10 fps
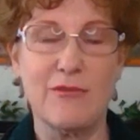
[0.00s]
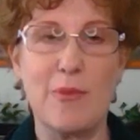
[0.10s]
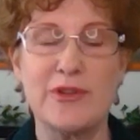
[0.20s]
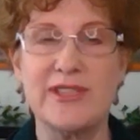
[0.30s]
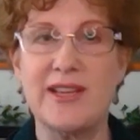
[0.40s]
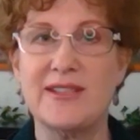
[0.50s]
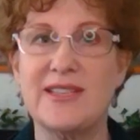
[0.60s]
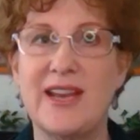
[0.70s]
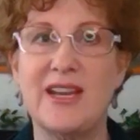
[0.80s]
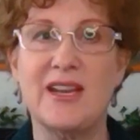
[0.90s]

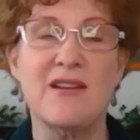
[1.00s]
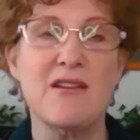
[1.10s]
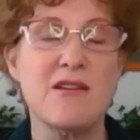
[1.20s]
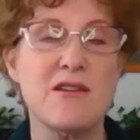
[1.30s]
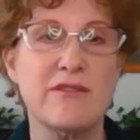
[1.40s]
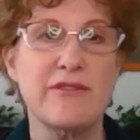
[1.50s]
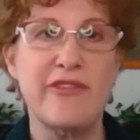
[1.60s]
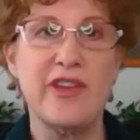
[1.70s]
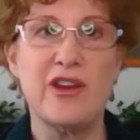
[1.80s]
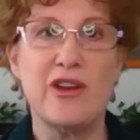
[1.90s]
represents any
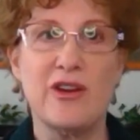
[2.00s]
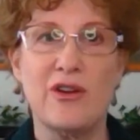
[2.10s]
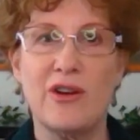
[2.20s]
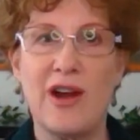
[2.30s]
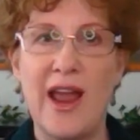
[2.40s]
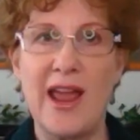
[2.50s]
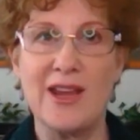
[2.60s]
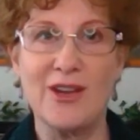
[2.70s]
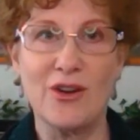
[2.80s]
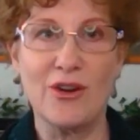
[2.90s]
fear or
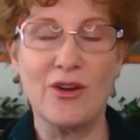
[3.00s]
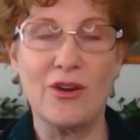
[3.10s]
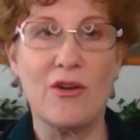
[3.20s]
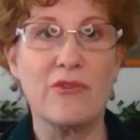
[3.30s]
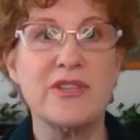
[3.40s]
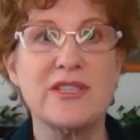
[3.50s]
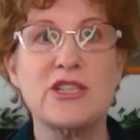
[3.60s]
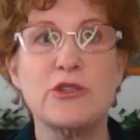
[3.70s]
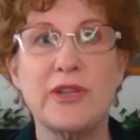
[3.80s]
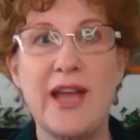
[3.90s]
anger or
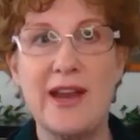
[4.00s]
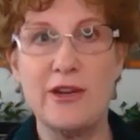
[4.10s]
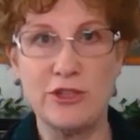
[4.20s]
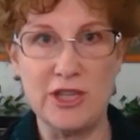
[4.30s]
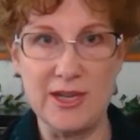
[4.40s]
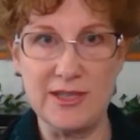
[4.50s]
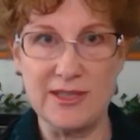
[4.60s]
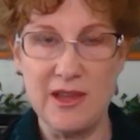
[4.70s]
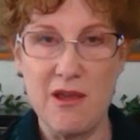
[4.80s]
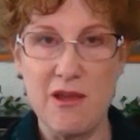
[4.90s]
residual
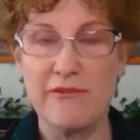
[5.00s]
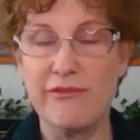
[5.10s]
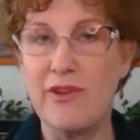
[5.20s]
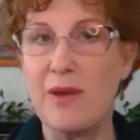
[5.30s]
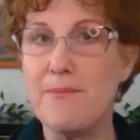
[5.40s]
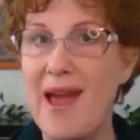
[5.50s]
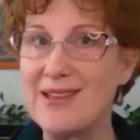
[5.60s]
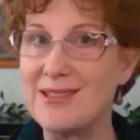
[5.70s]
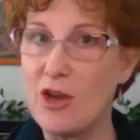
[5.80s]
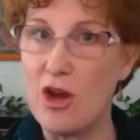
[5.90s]
energies from
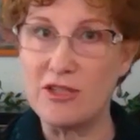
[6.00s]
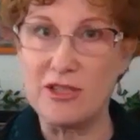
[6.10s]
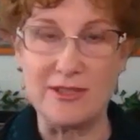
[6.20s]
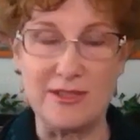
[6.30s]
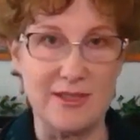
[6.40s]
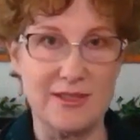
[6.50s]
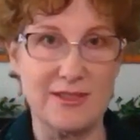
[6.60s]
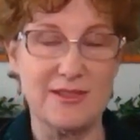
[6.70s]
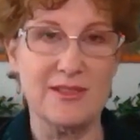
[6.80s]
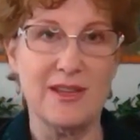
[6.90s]
mass
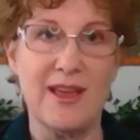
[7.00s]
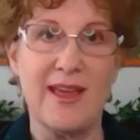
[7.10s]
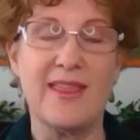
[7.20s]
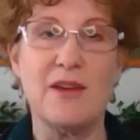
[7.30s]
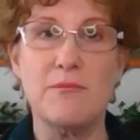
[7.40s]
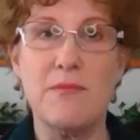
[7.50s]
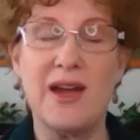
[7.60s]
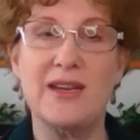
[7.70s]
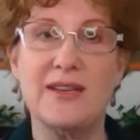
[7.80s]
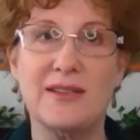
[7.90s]
consciousness that
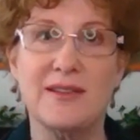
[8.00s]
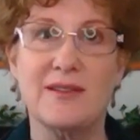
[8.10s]
might